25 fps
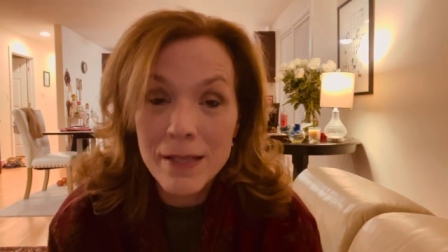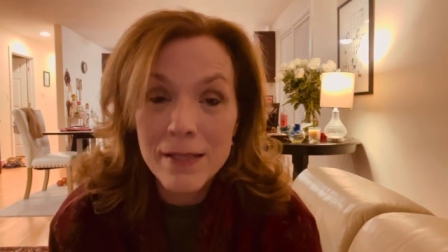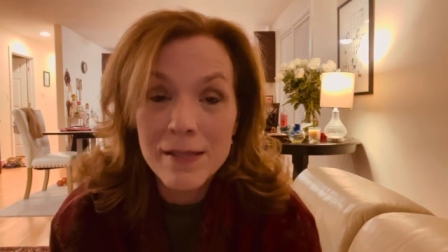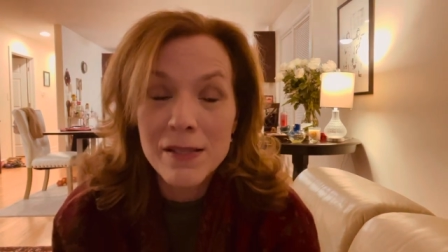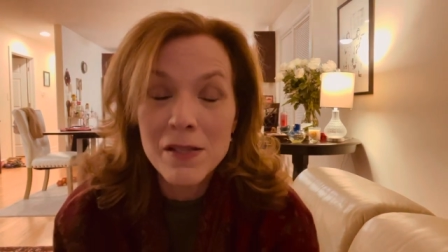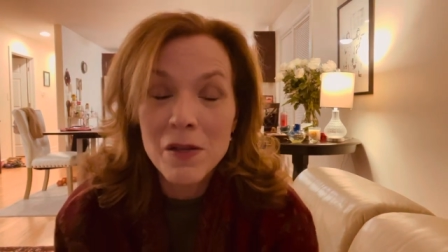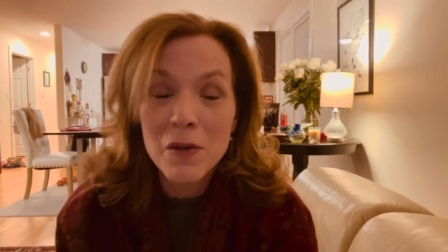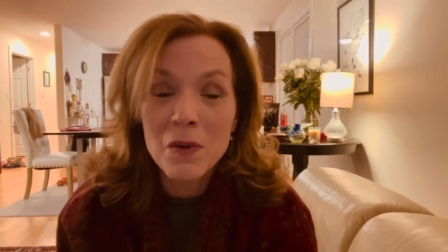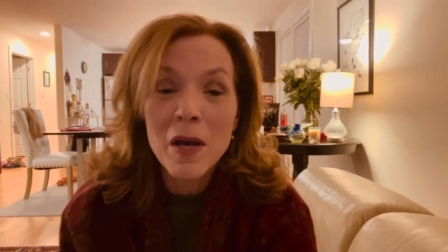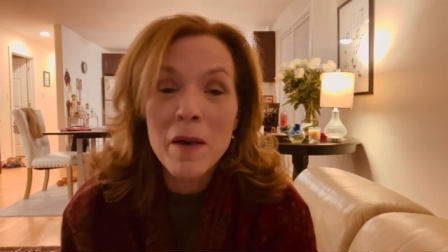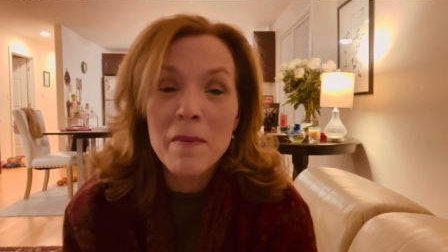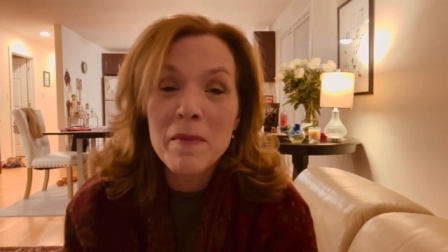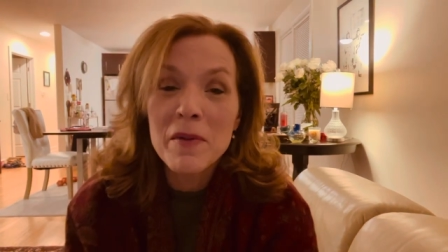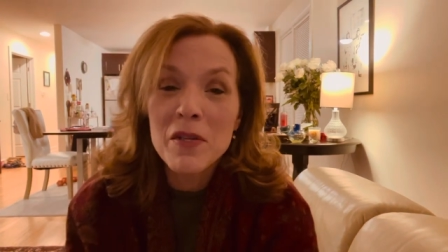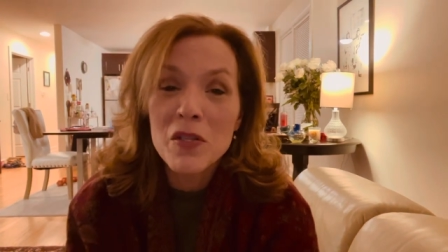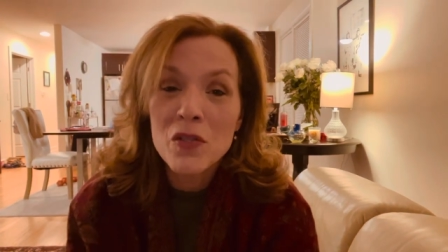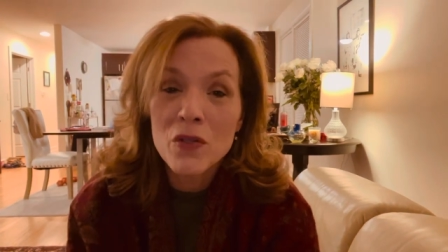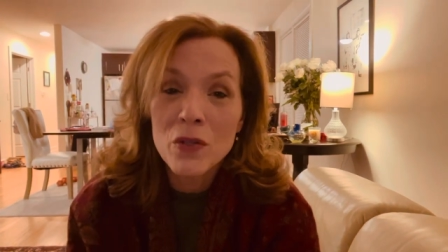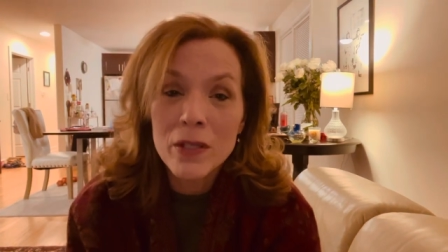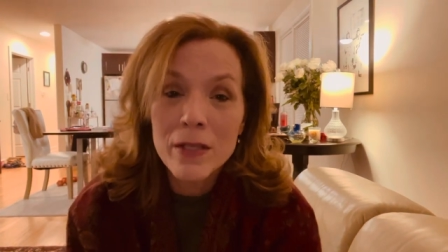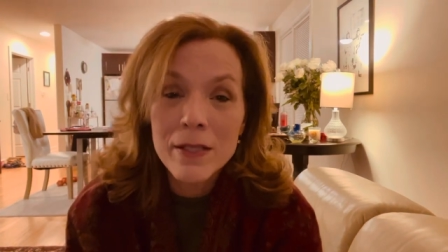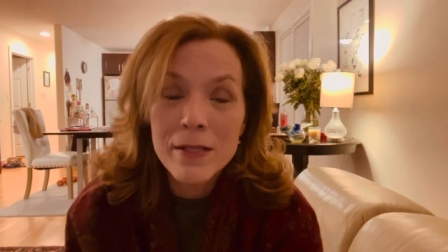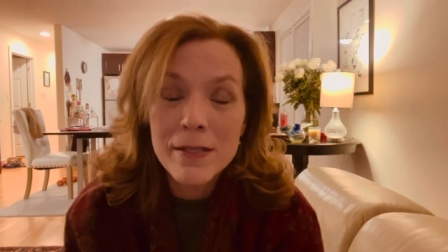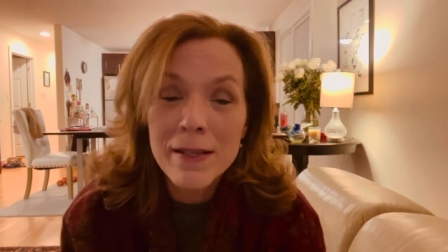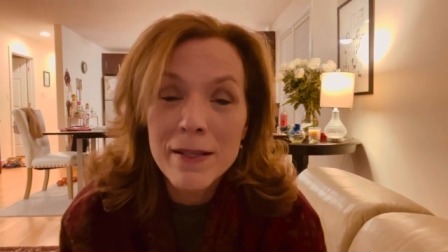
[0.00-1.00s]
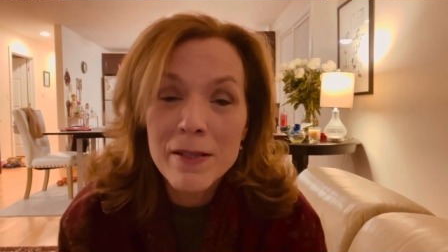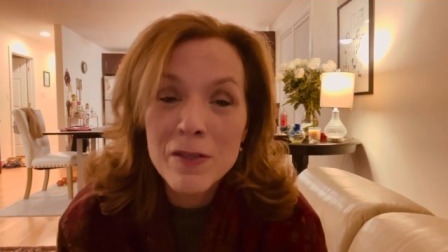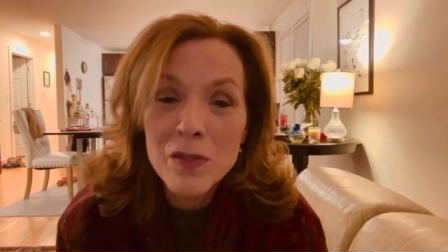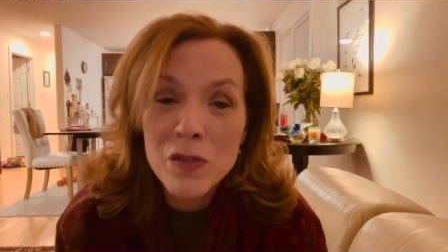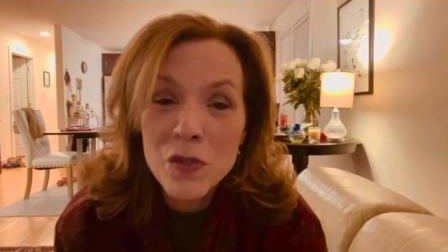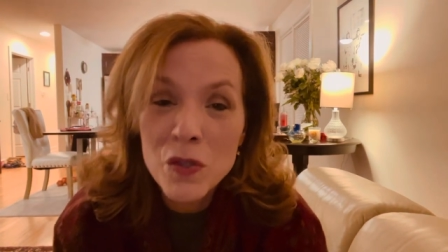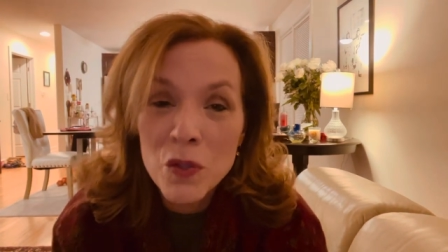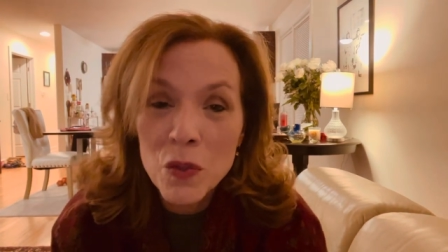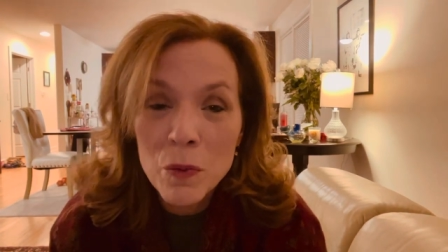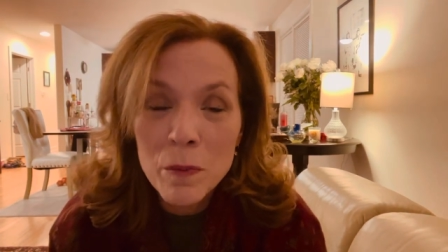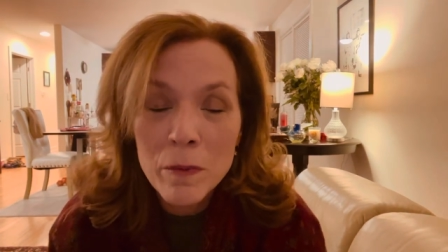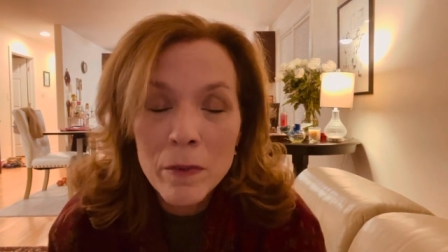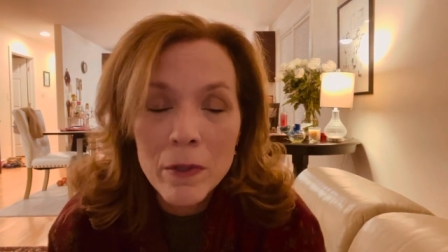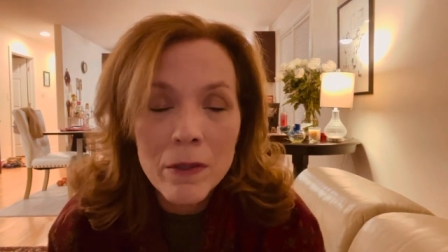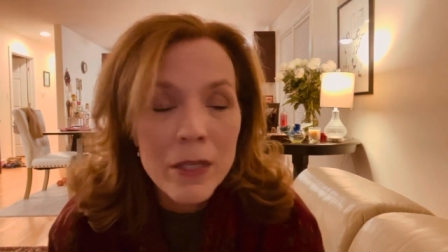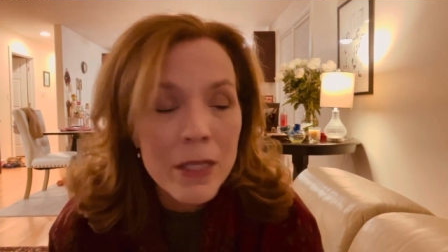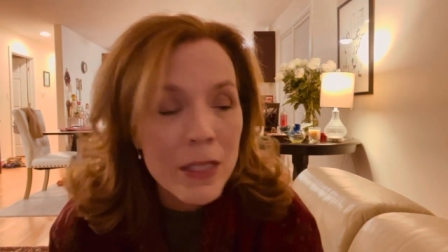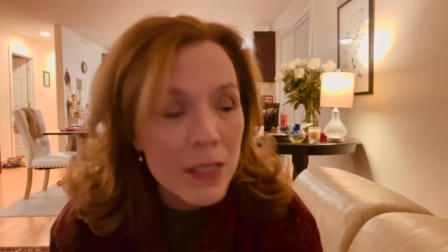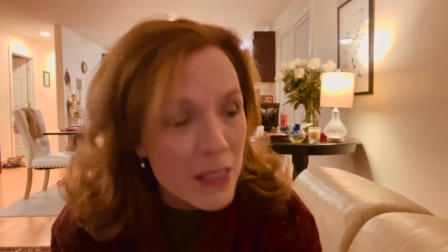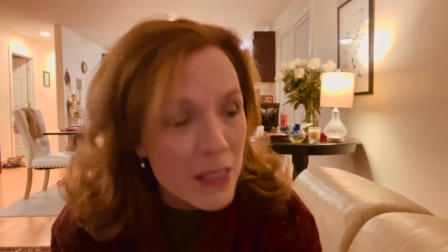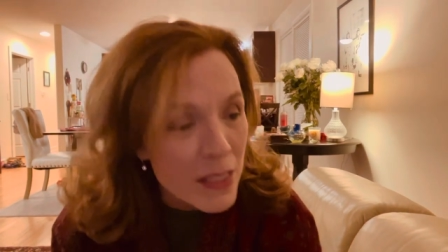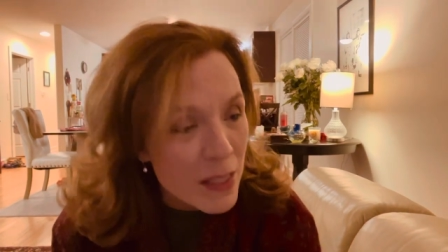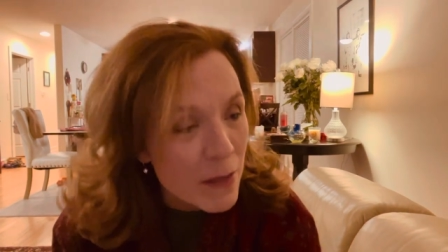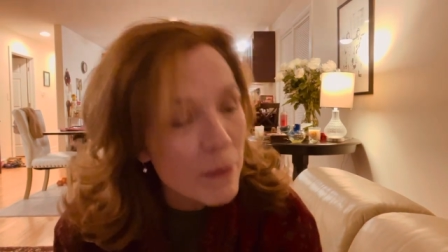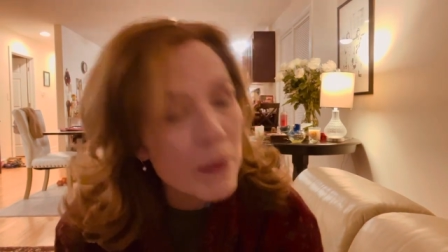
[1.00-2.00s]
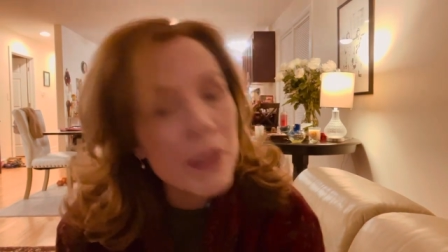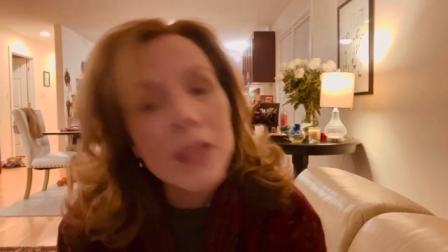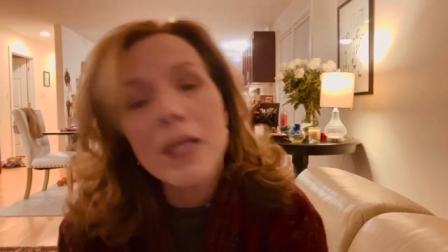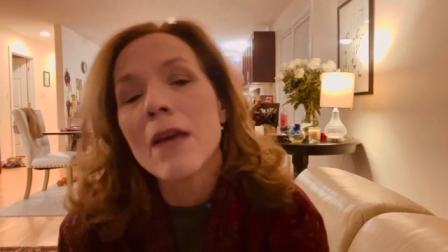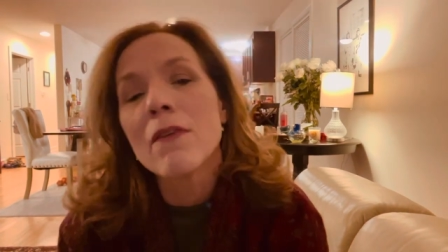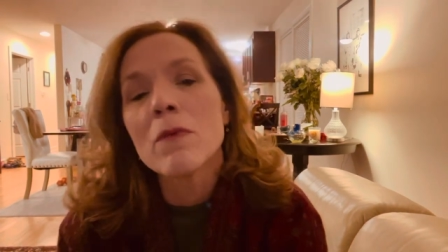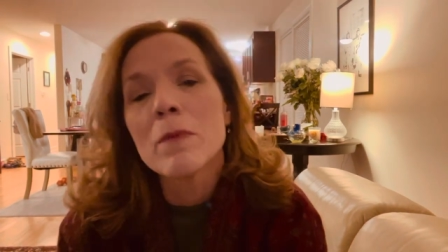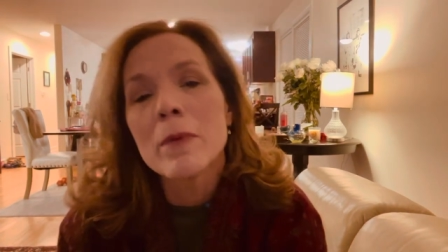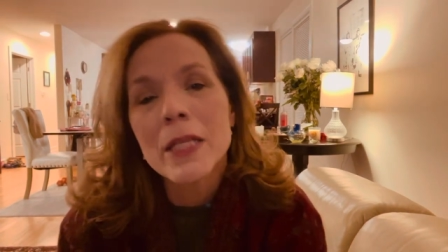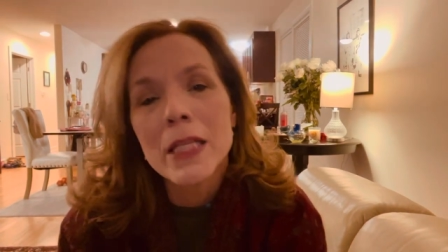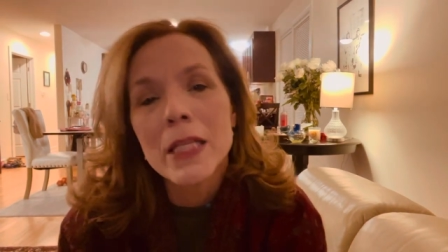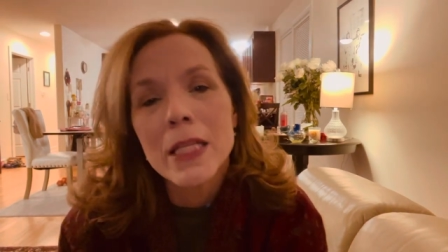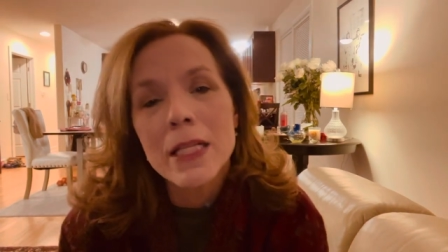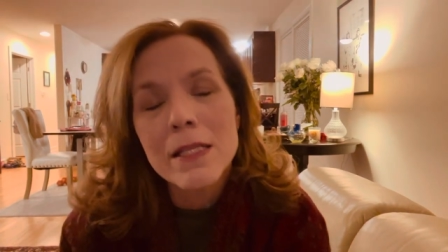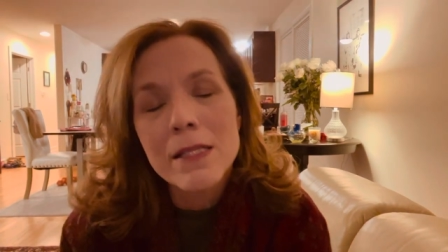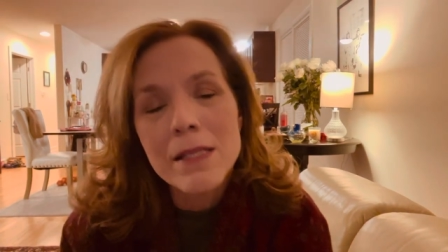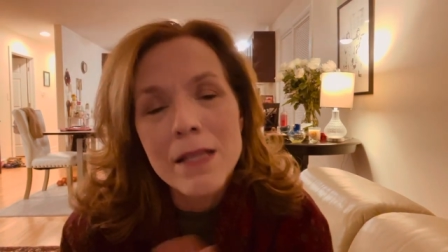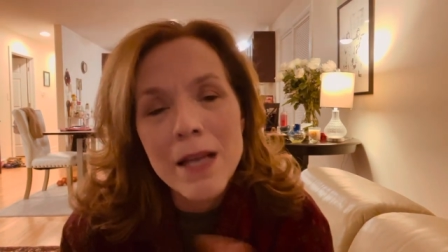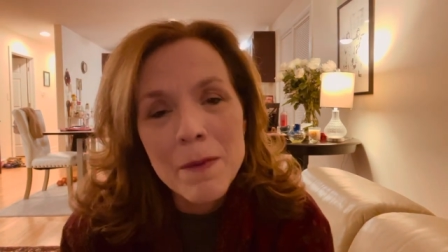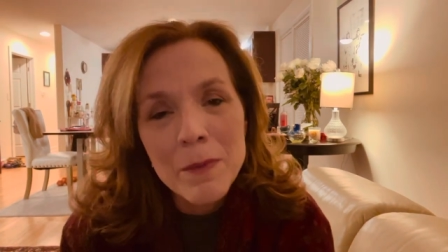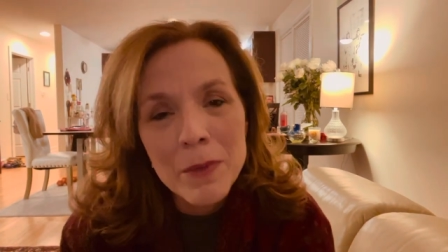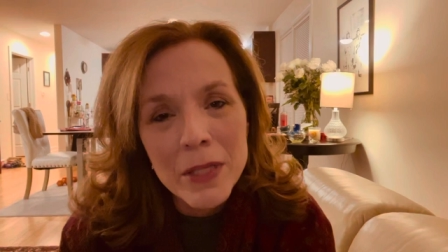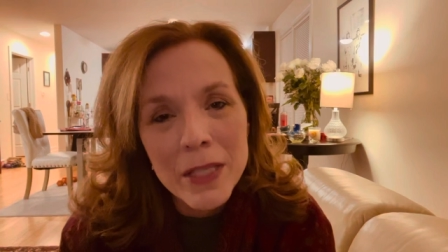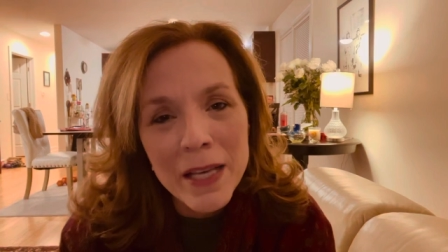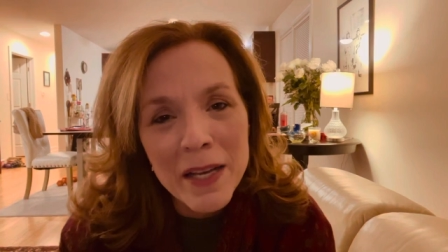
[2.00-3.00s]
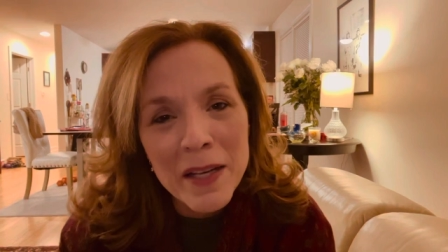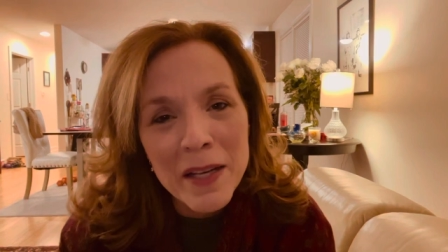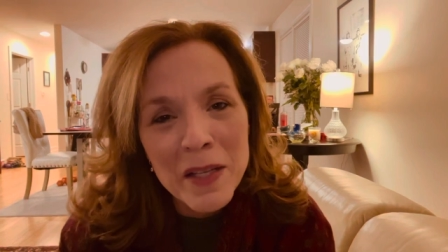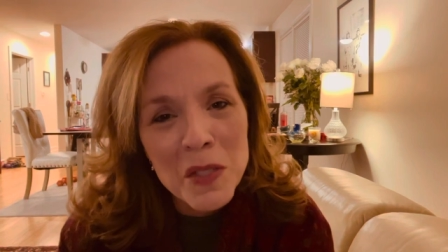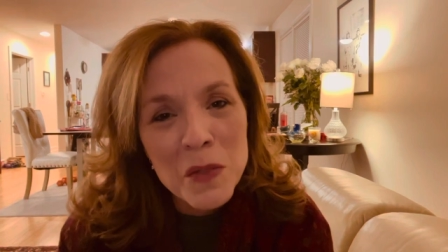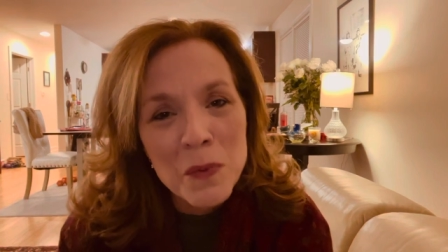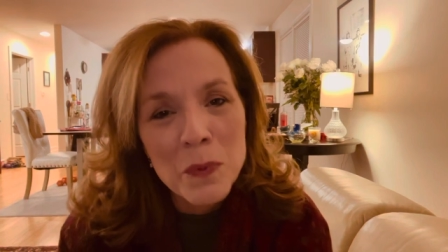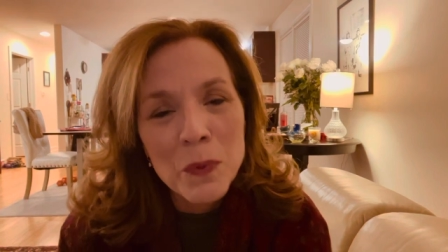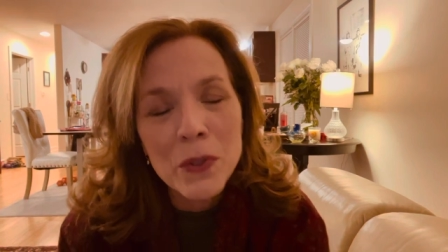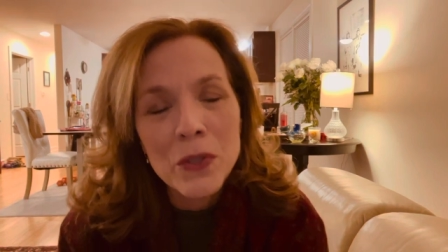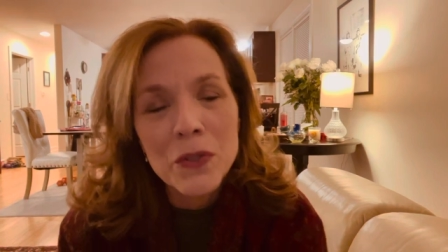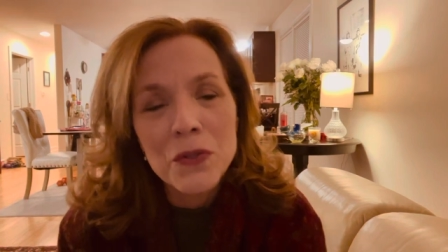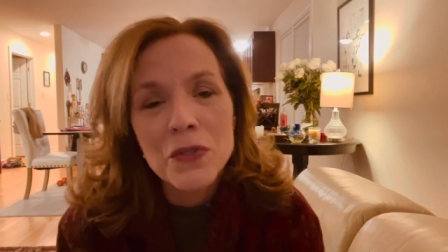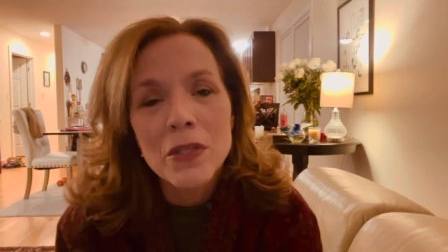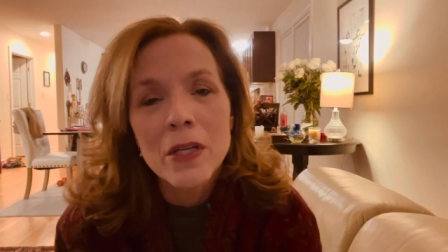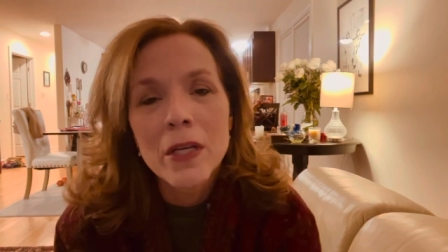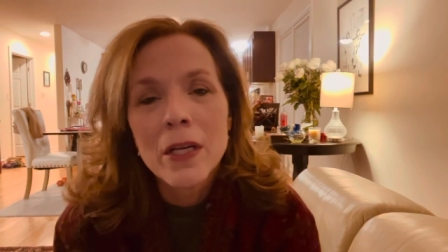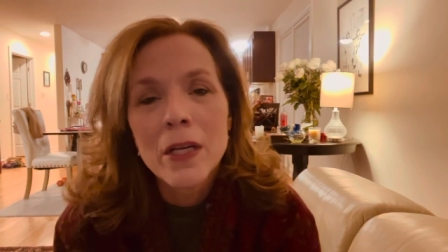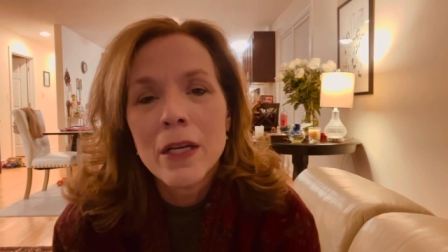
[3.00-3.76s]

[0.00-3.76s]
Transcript: So come and join us on Zoom. They're intimate. Everybody gets time with the expert